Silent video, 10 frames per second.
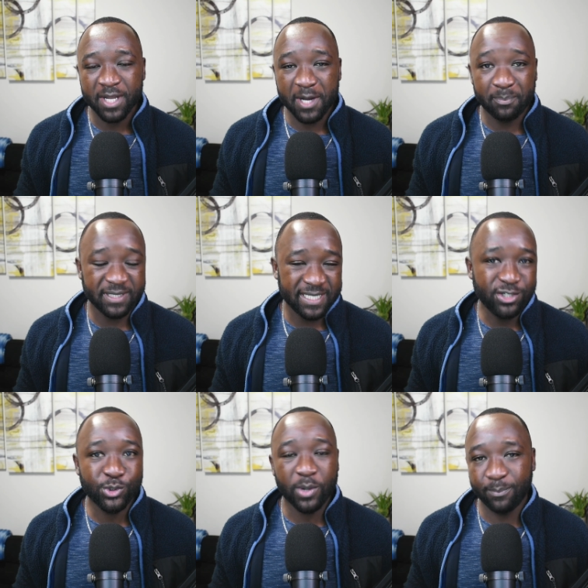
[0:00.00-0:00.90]
a
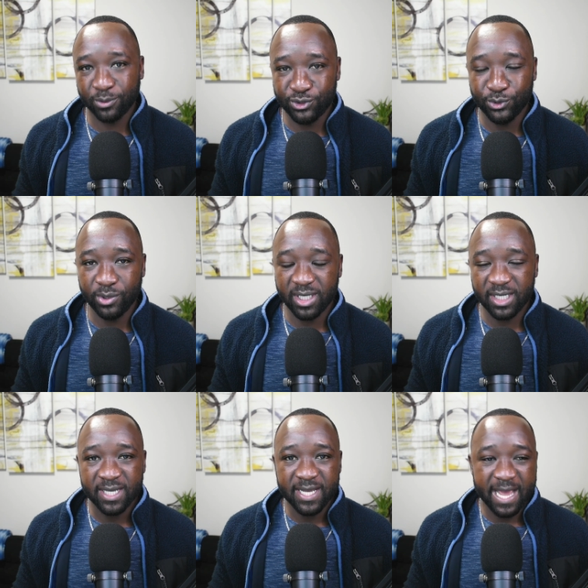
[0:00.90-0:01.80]
potential
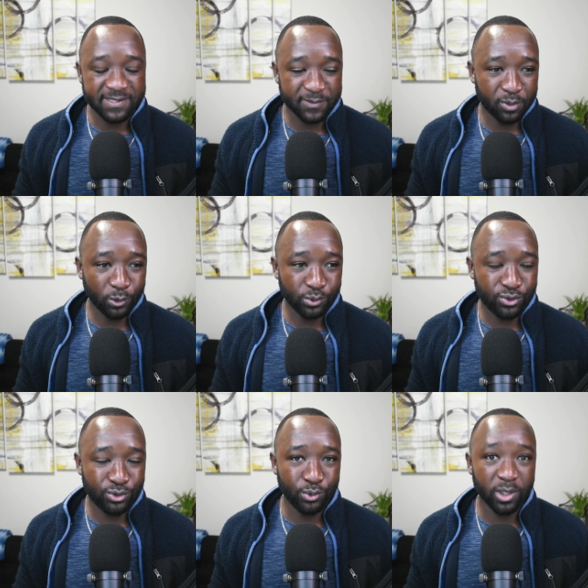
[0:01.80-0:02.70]
opportunity as
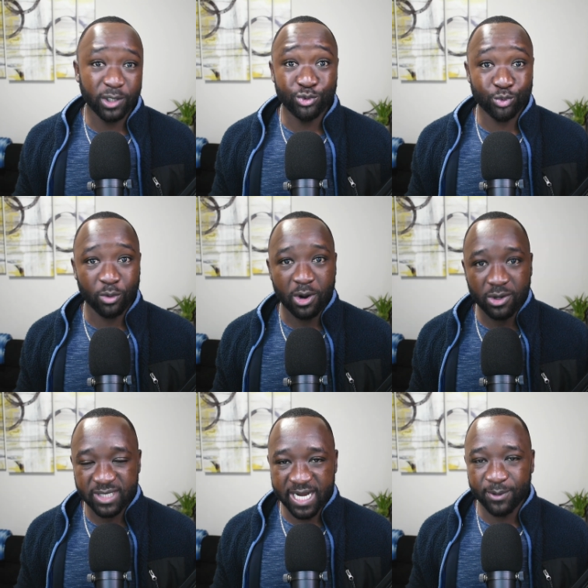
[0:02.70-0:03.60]
opposed to a
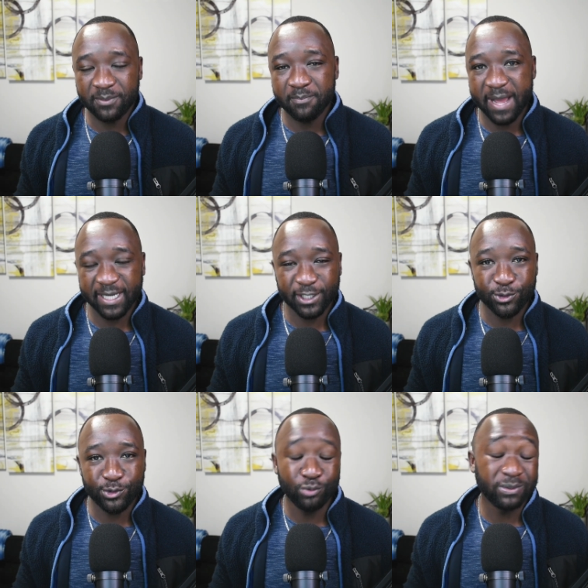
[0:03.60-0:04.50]
drawdown back
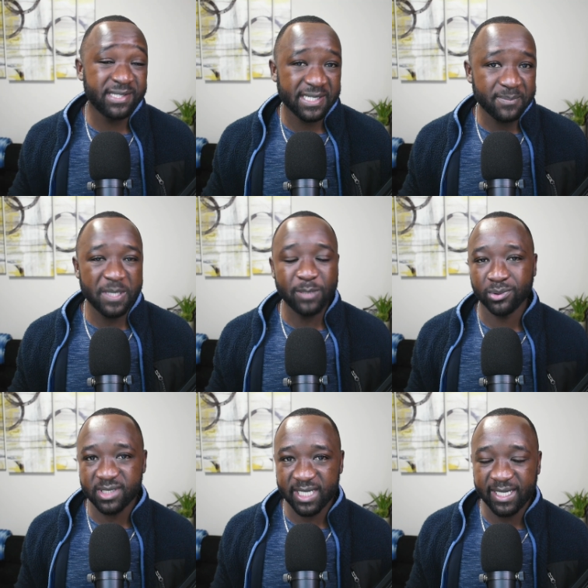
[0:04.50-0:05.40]
into what some
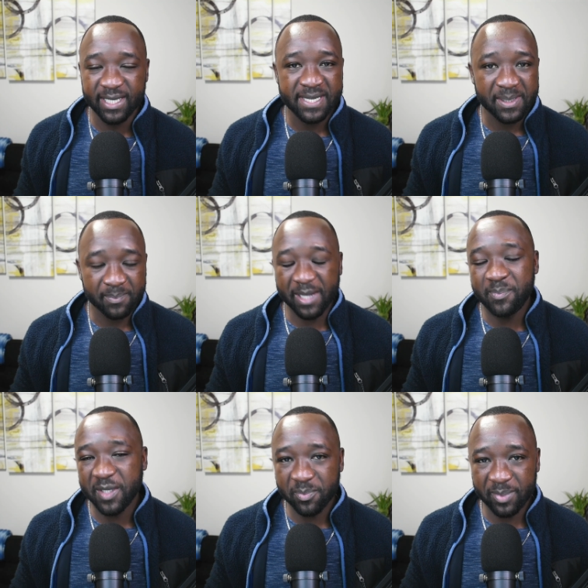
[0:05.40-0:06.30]
people say might
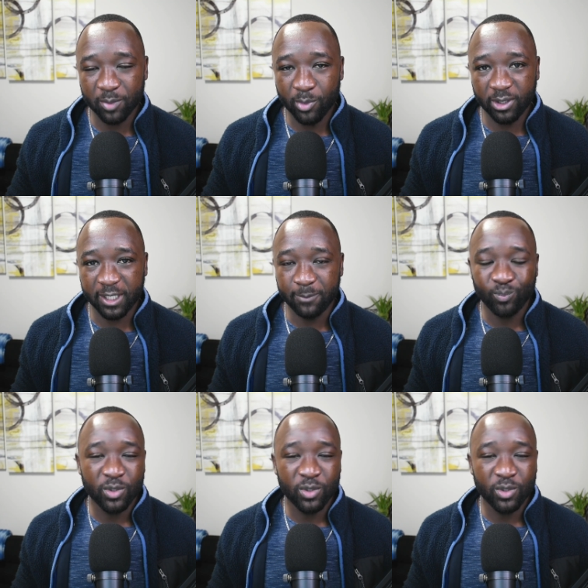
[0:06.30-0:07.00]
be a bear market.